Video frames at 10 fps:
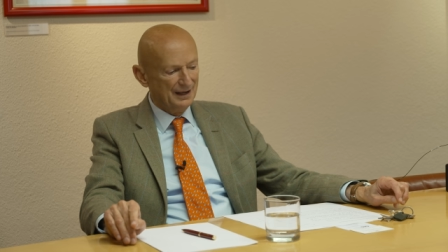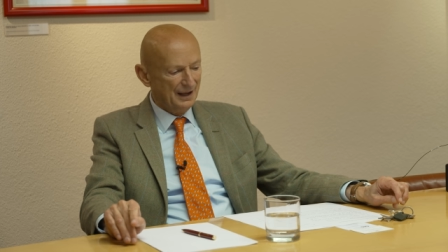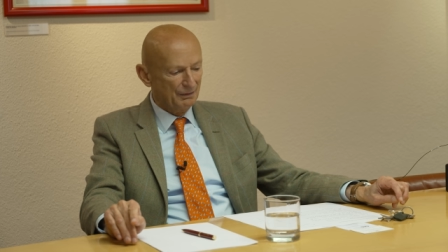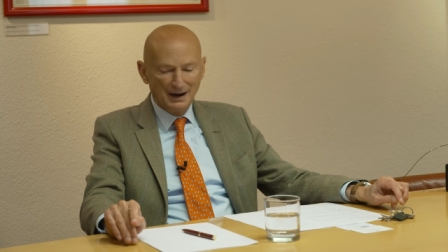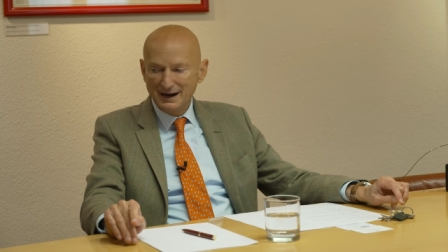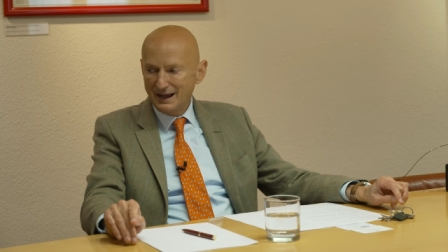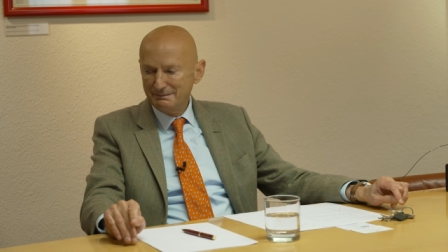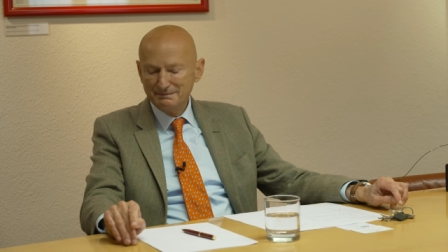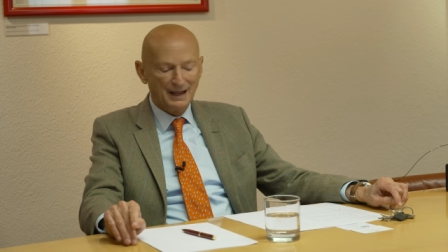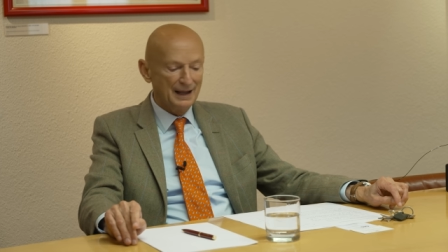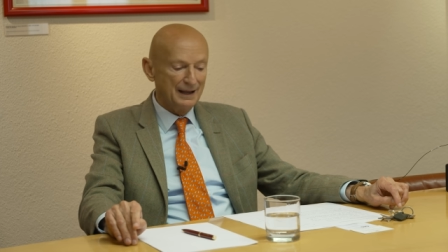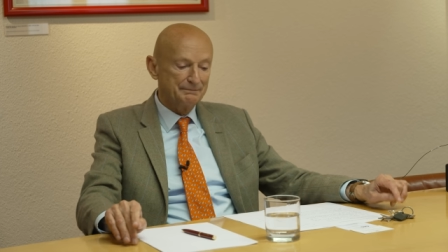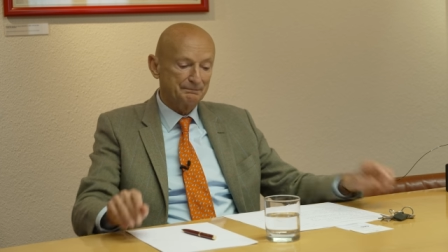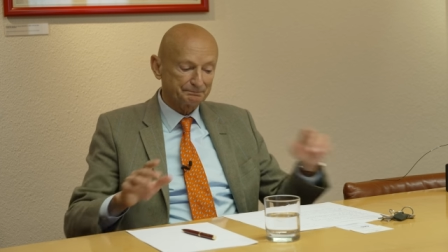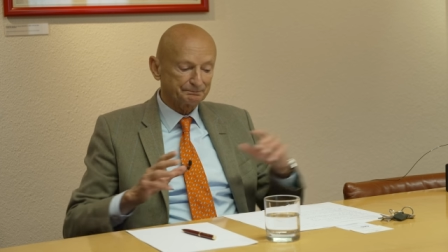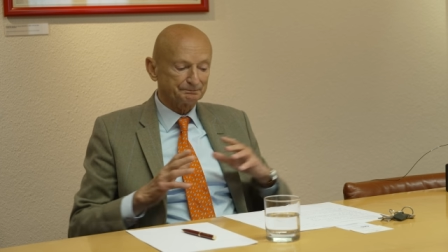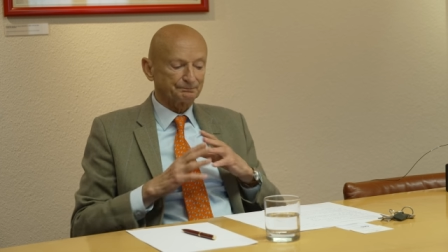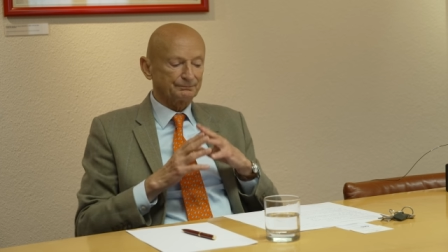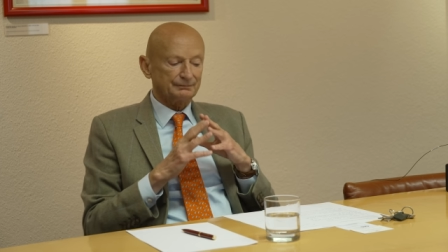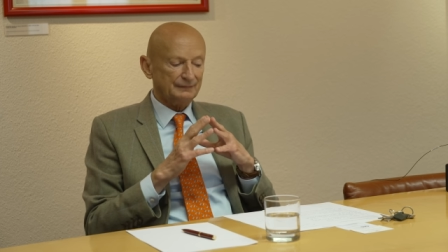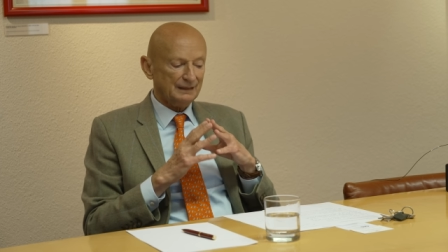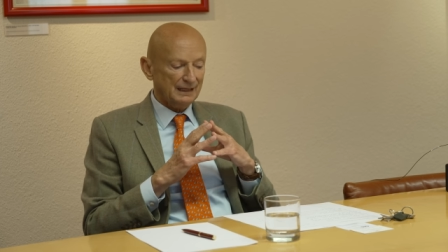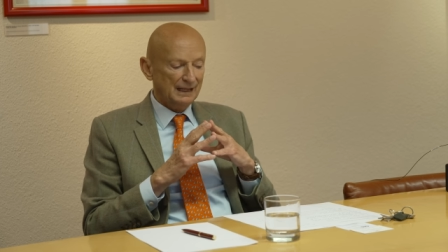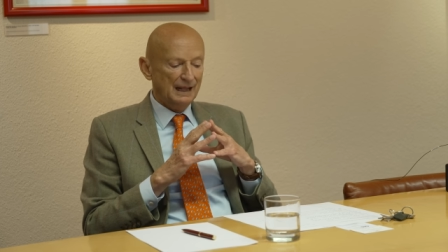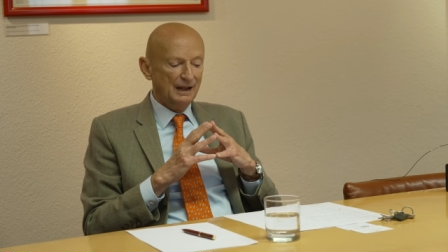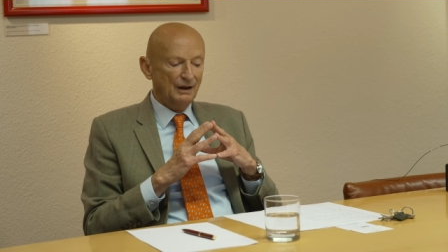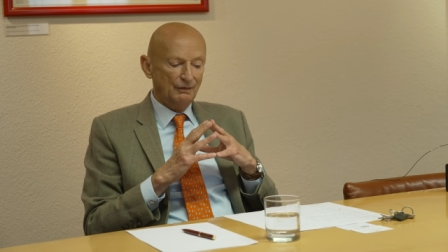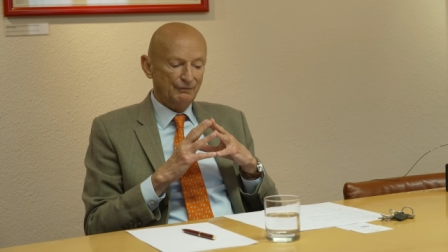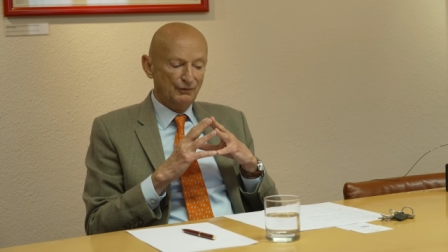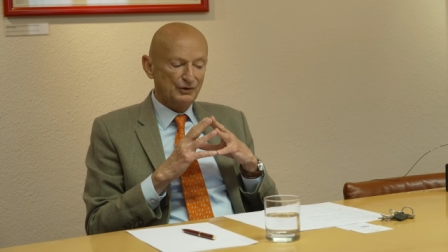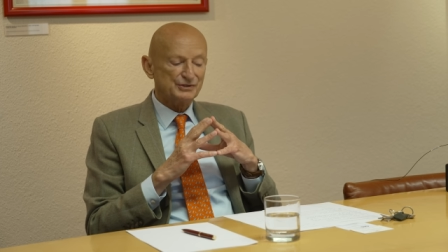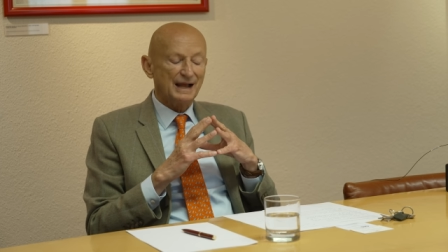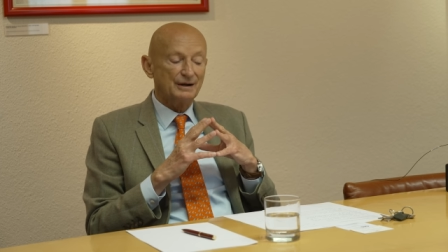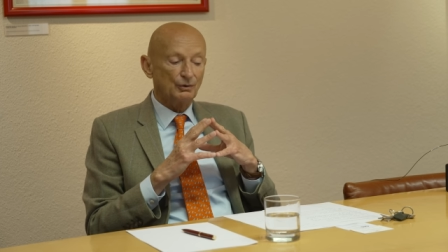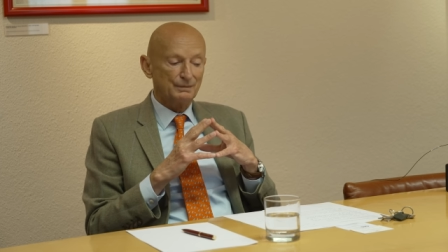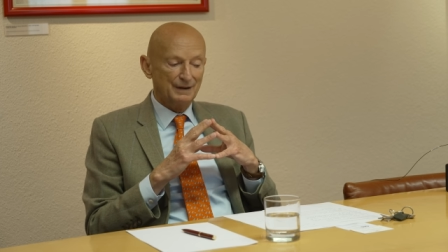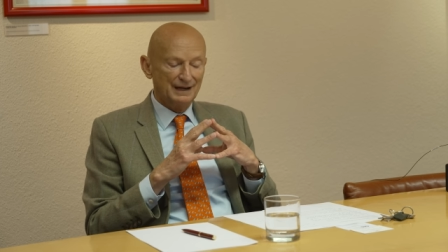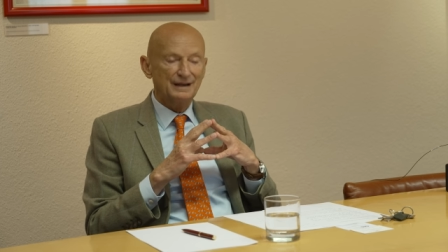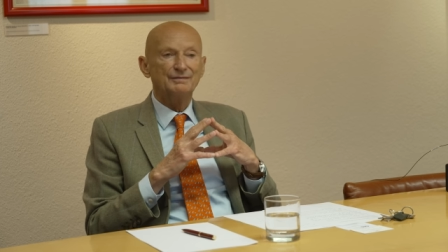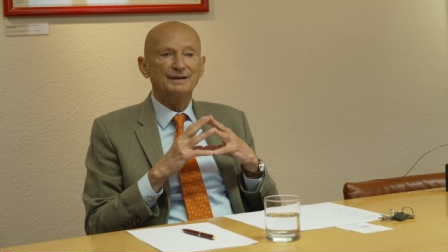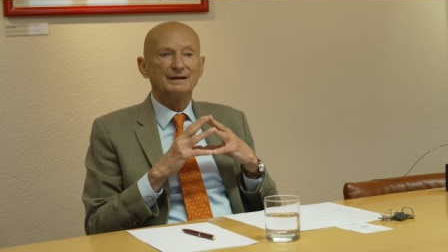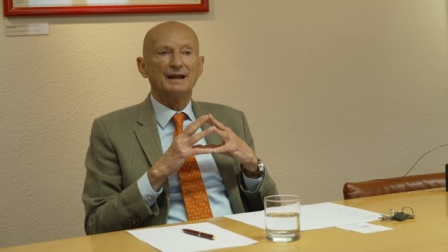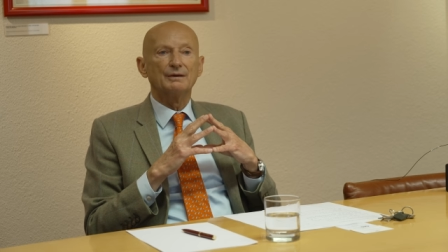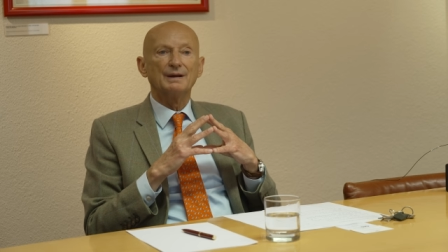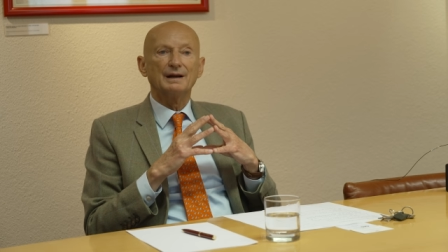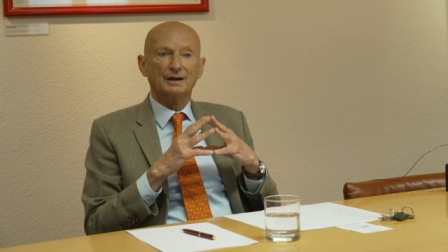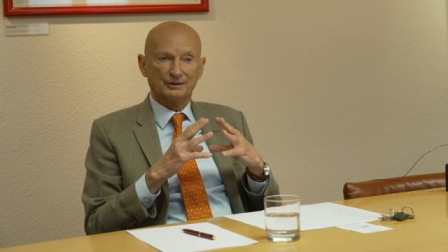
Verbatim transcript: Uh, well, I'm, I'm, first, I don't believe it, it will